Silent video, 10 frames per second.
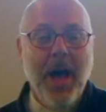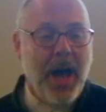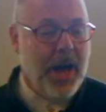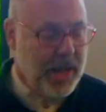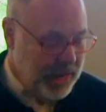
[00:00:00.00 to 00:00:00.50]

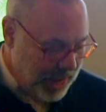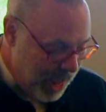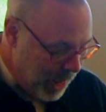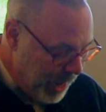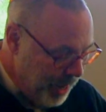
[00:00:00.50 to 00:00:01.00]

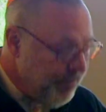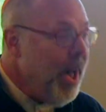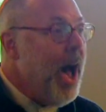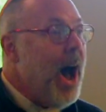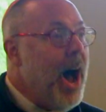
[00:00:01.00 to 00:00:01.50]
alive.
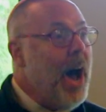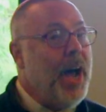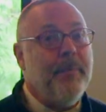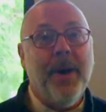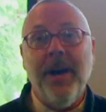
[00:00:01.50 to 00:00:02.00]

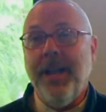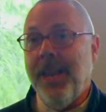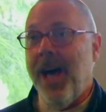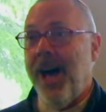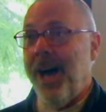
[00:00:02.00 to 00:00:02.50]
I'm
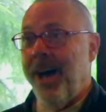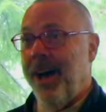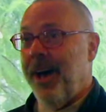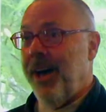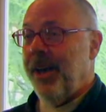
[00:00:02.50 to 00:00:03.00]

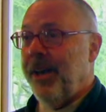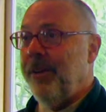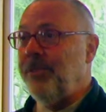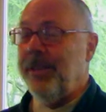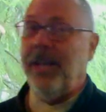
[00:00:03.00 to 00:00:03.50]

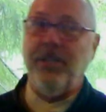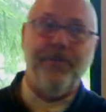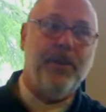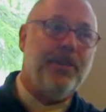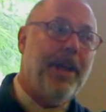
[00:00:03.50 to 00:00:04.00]
alive. So that's the
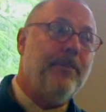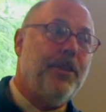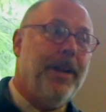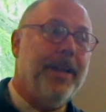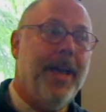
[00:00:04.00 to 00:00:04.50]
first half.
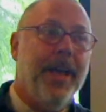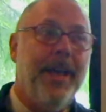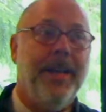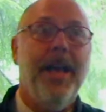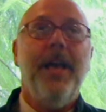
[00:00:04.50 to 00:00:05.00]
Try it
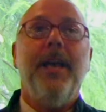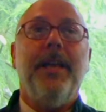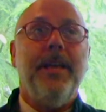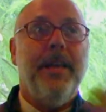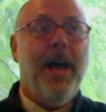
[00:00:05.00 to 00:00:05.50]
again.
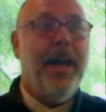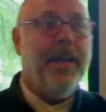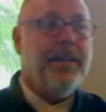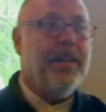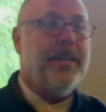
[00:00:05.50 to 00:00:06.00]

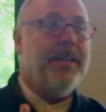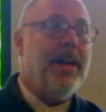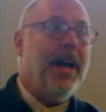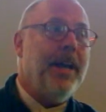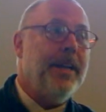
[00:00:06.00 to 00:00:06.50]
I did it,
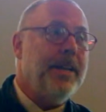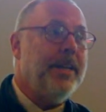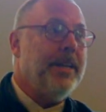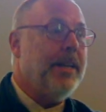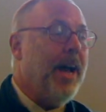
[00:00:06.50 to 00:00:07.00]
I
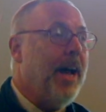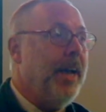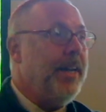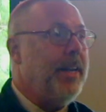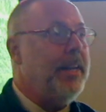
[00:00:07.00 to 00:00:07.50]
did it,
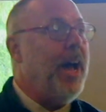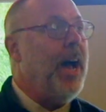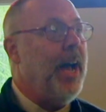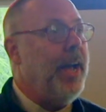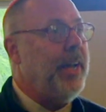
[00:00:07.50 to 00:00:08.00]
I did
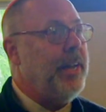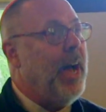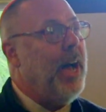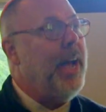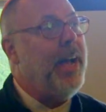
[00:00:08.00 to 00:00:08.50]
I,
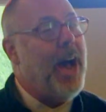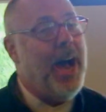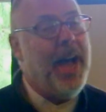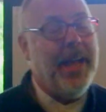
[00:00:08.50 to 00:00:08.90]
die?